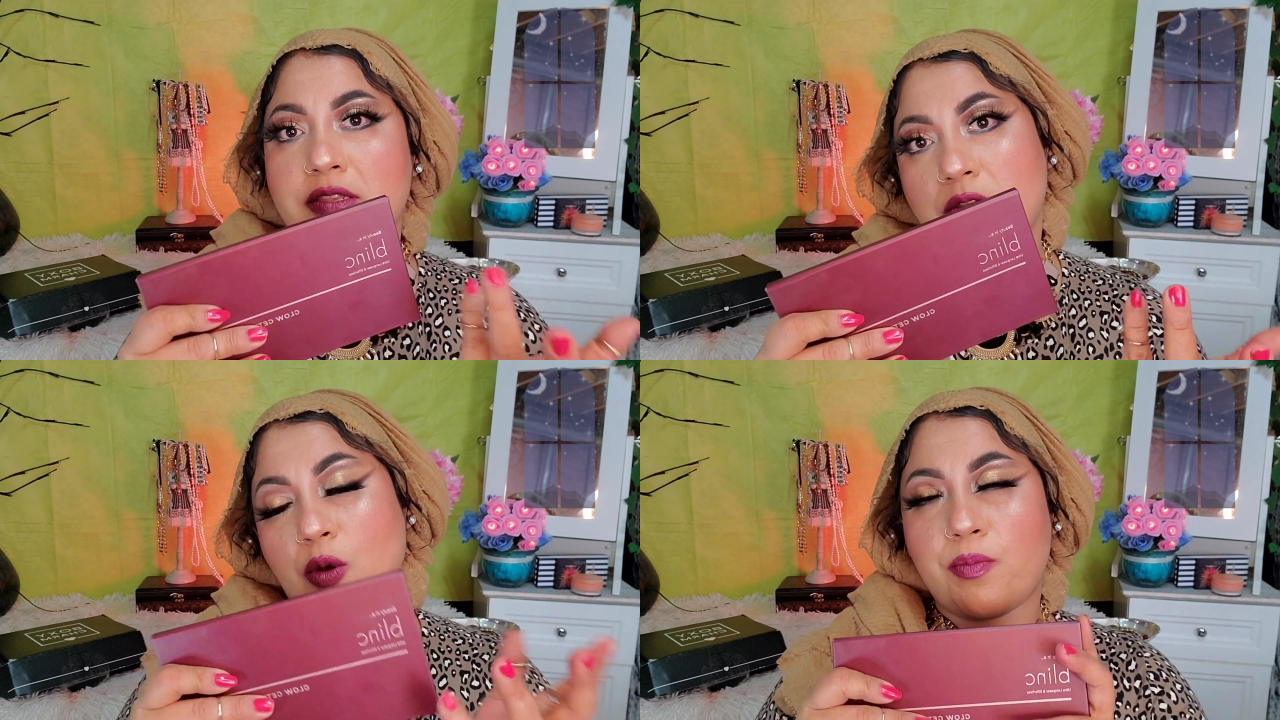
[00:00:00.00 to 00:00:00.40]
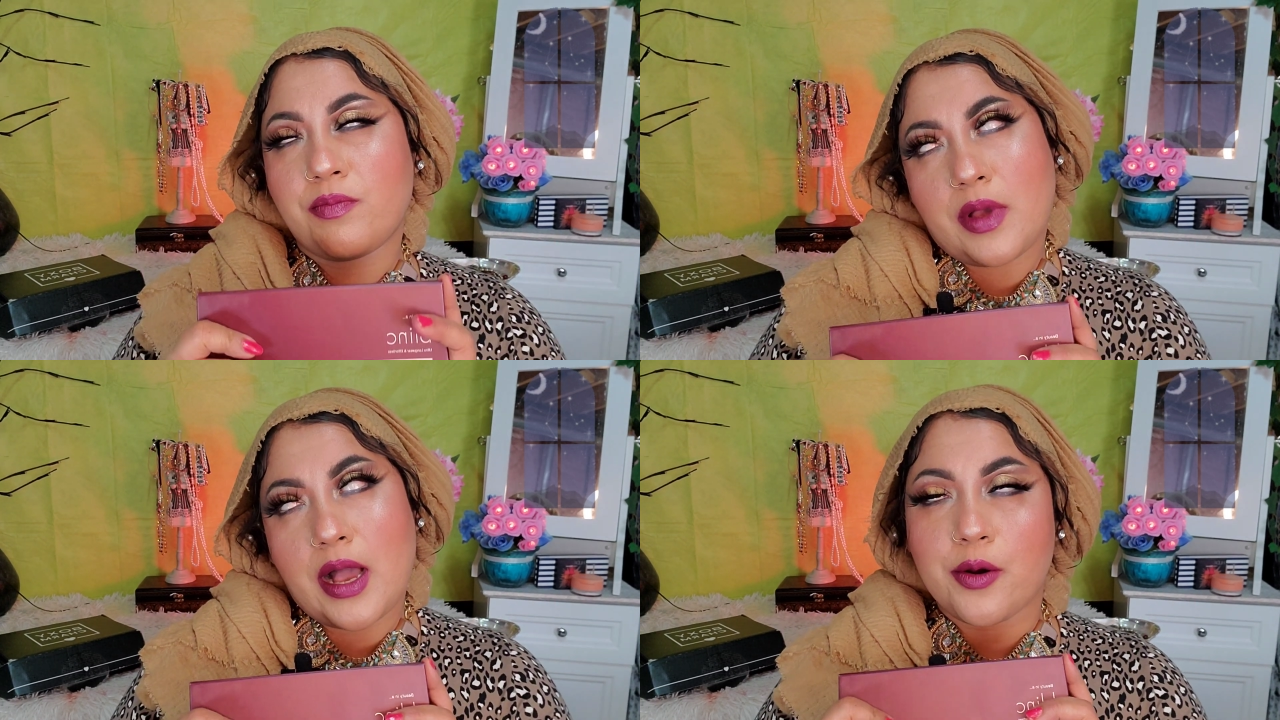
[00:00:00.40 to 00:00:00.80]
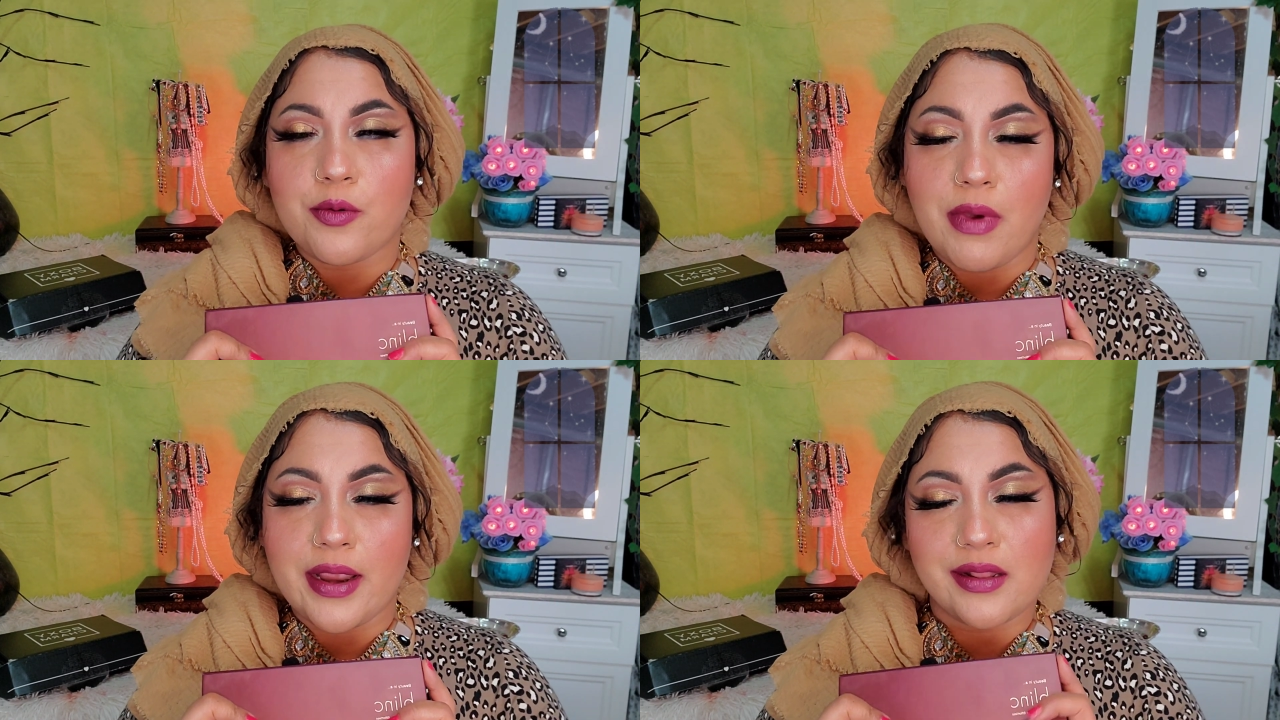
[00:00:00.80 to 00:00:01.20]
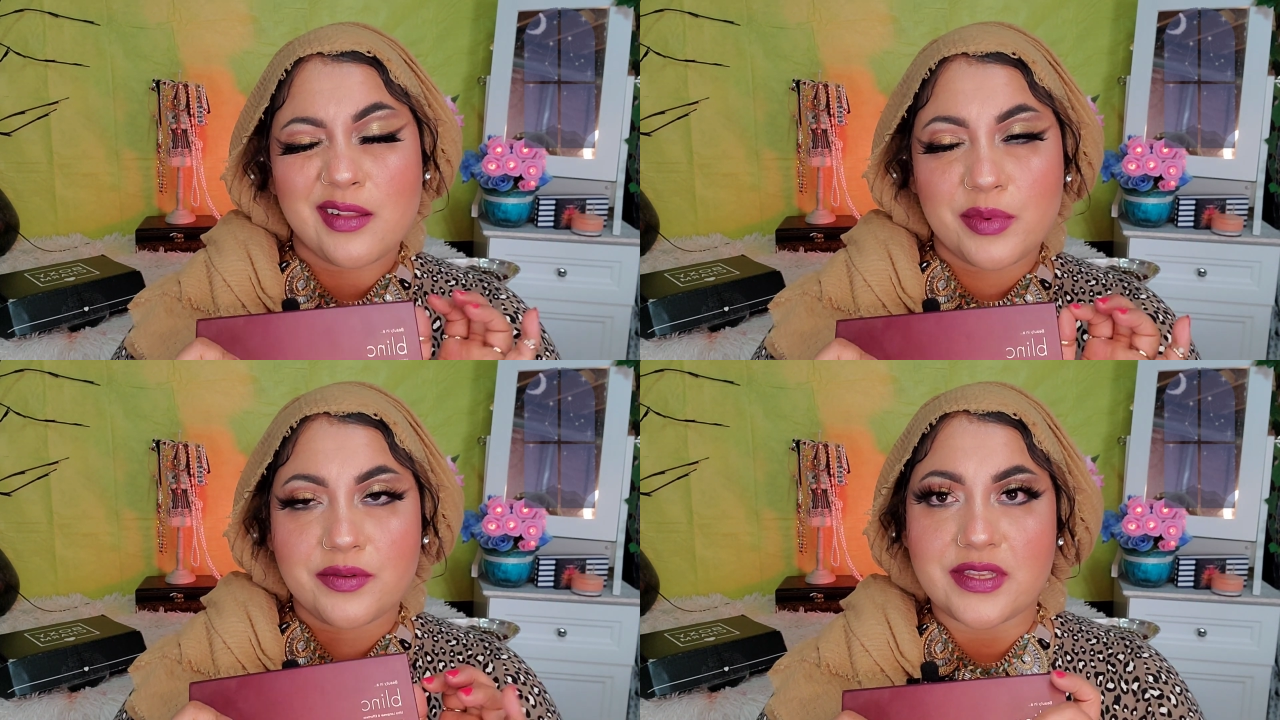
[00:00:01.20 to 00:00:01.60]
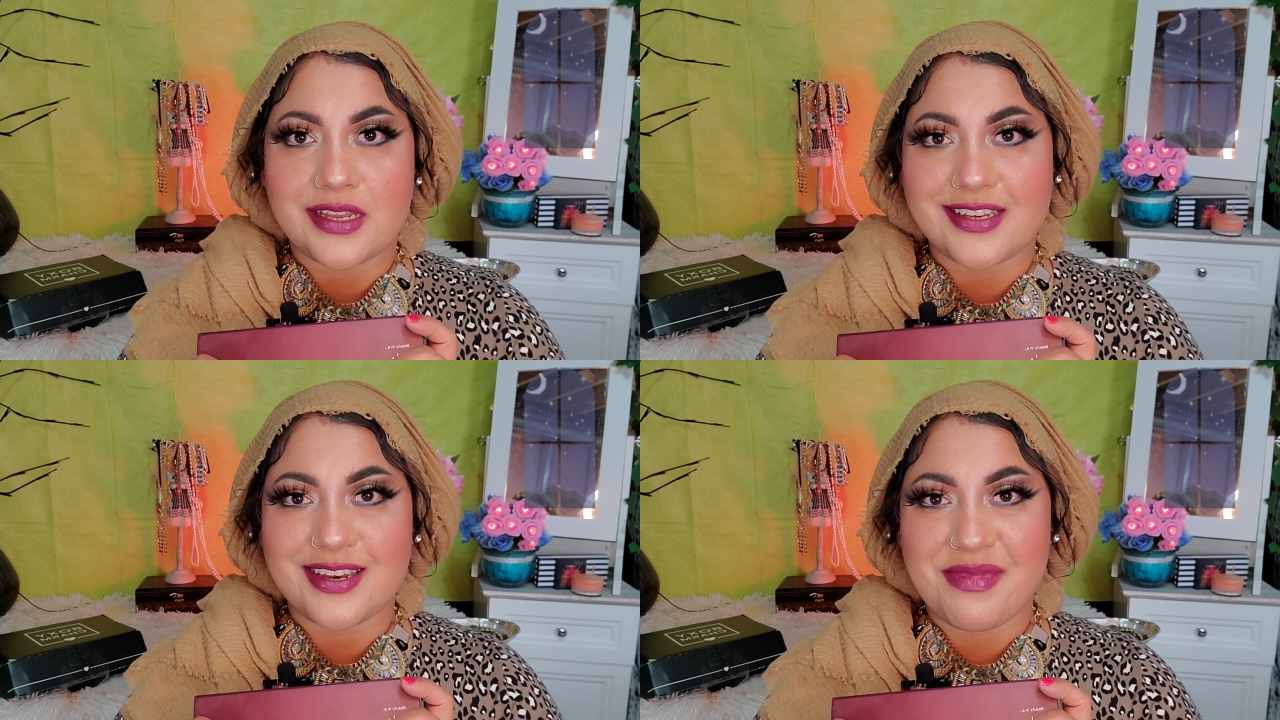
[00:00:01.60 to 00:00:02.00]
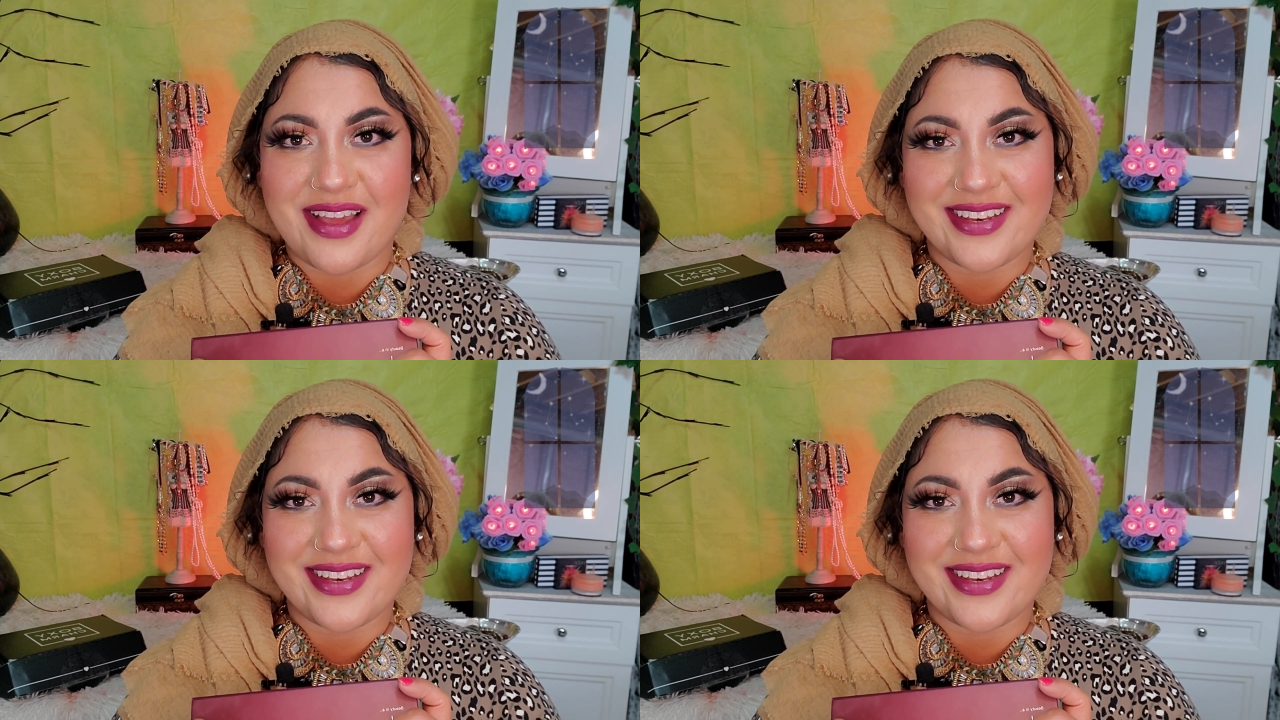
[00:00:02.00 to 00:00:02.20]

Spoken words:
So I don't mind a little bit of scent in mine.